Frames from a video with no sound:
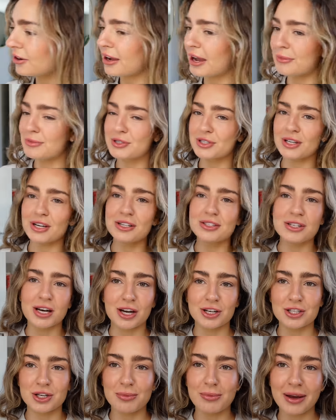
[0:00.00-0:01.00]
Okay, I'm just gonna
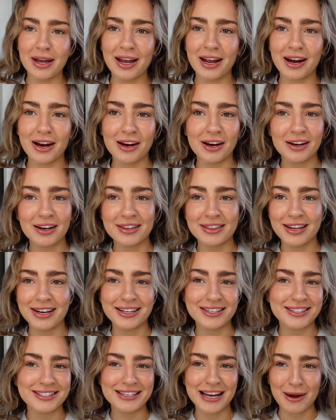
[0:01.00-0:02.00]
touch up my hair and then
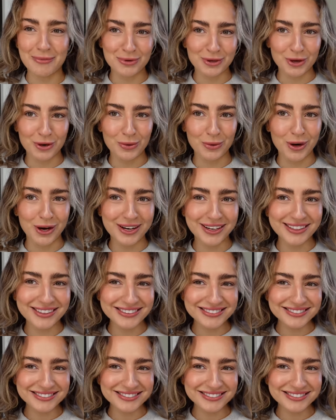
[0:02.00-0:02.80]
it's time to go to work.